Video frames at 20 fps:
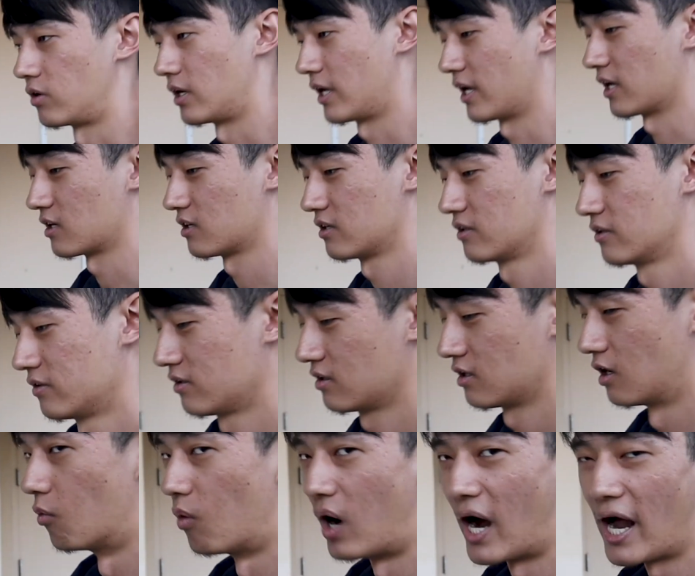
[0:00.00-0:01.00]
for like
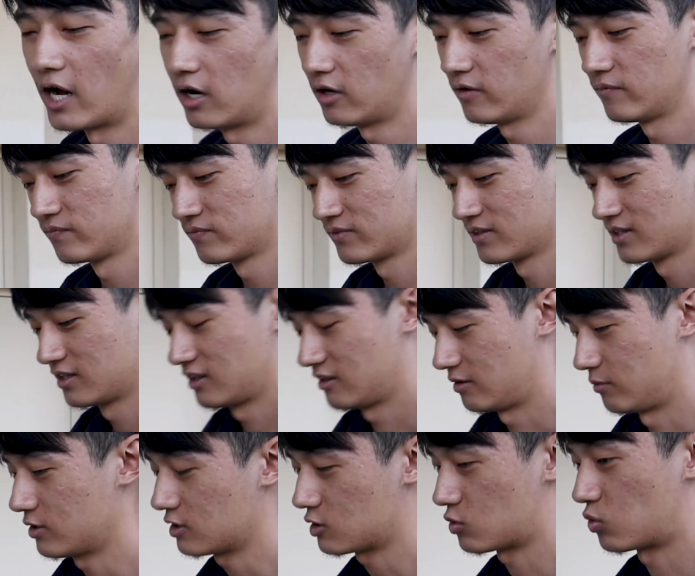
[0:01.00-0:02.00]
a while.
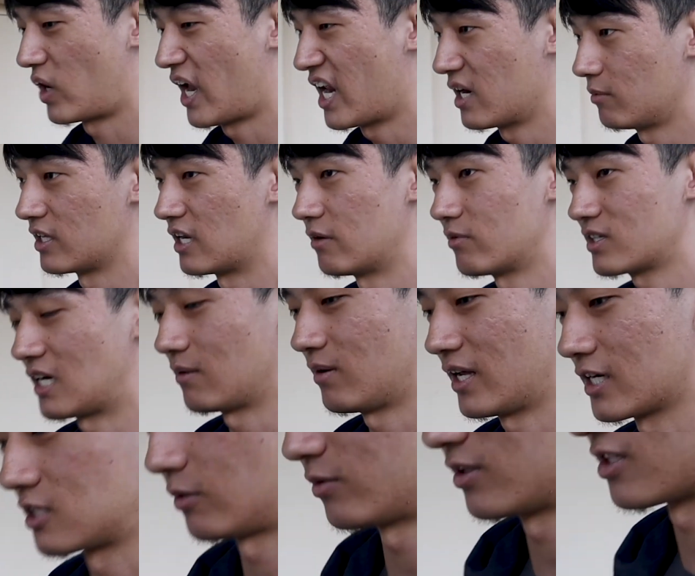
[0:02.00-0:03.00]
We just randomly, every time
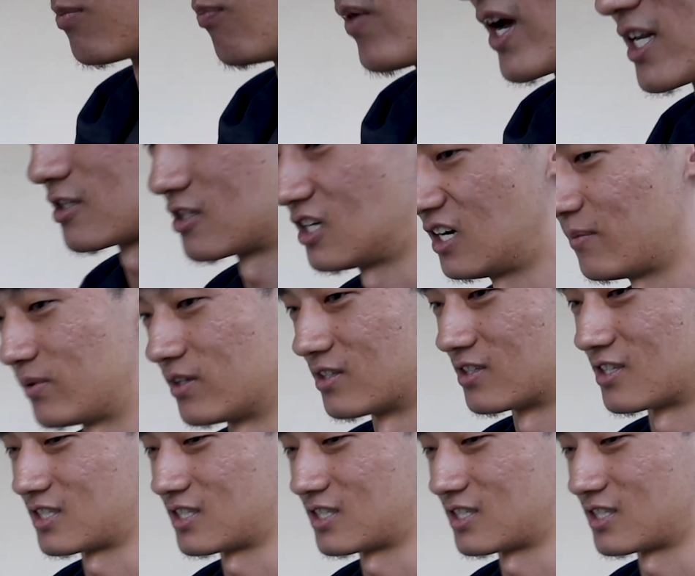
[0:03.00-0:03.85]
like someone just messes up, it's